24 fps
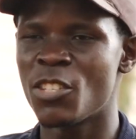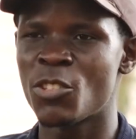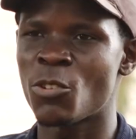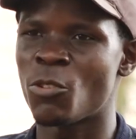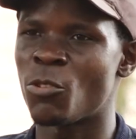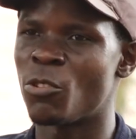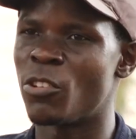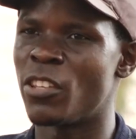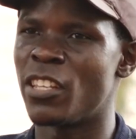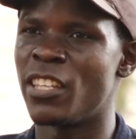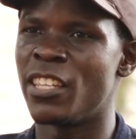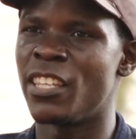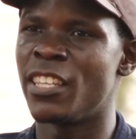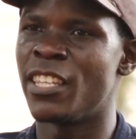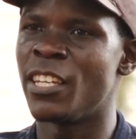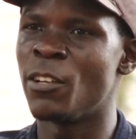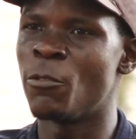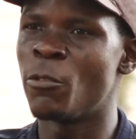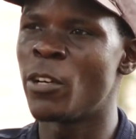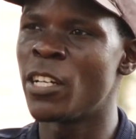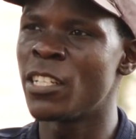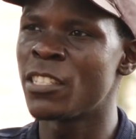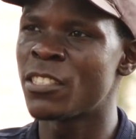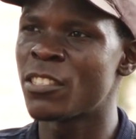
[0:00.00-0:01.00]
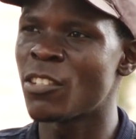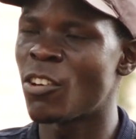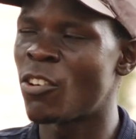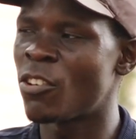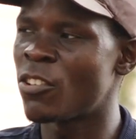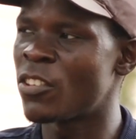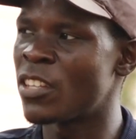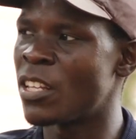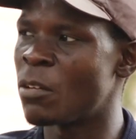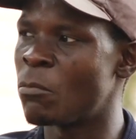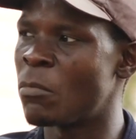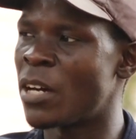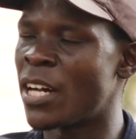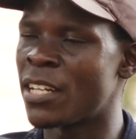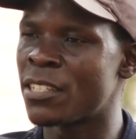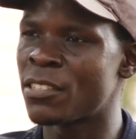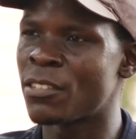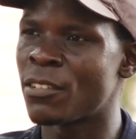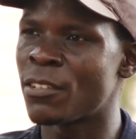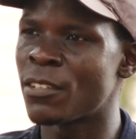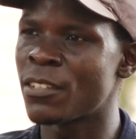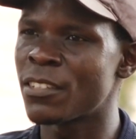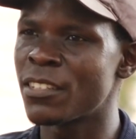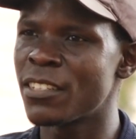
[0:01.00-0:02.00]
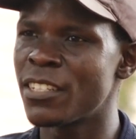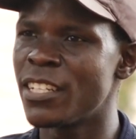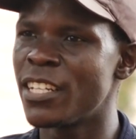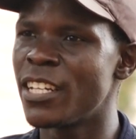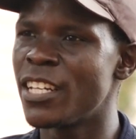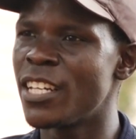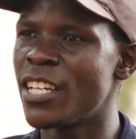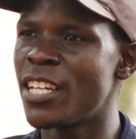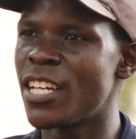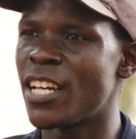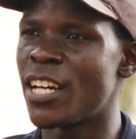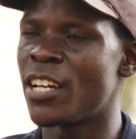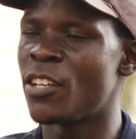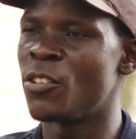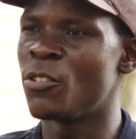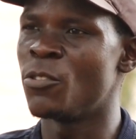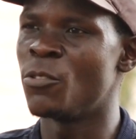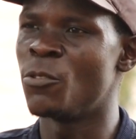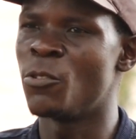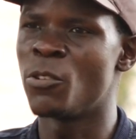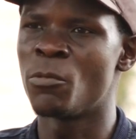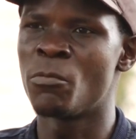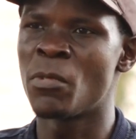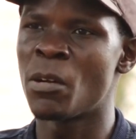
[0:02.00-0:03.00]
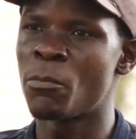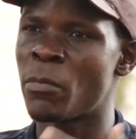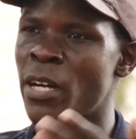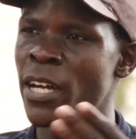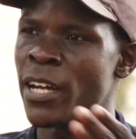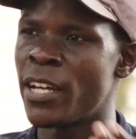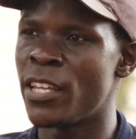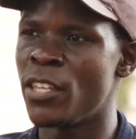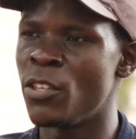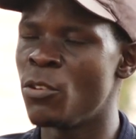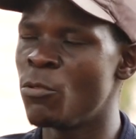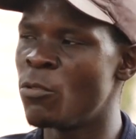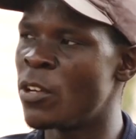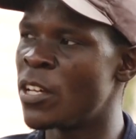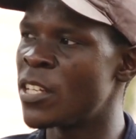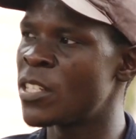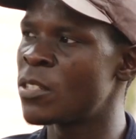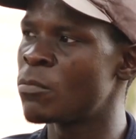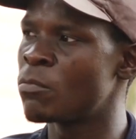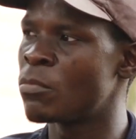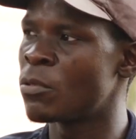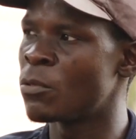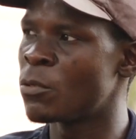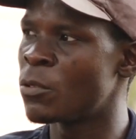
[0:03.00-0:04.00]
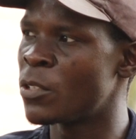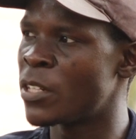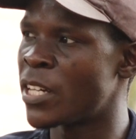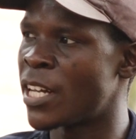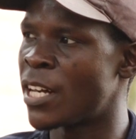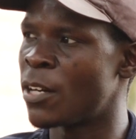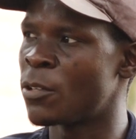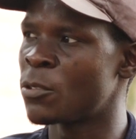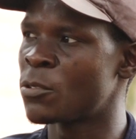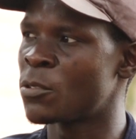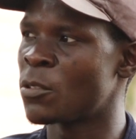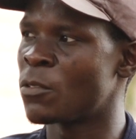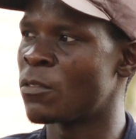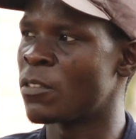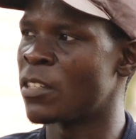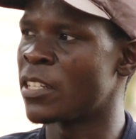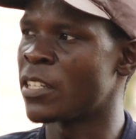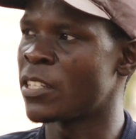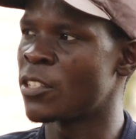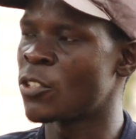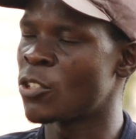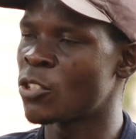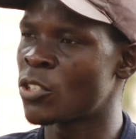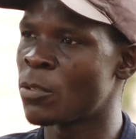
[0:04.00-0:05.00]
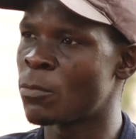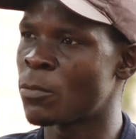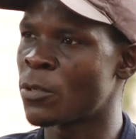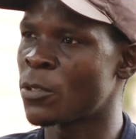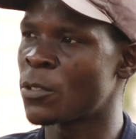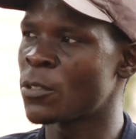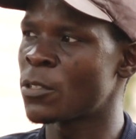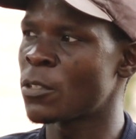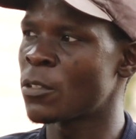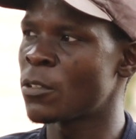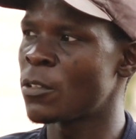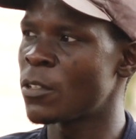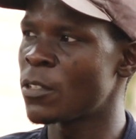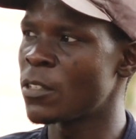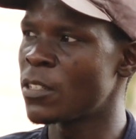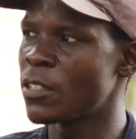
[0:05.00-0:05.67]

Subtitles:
So they went on the battle. You remember US pulled out of the Kyoto Protocol,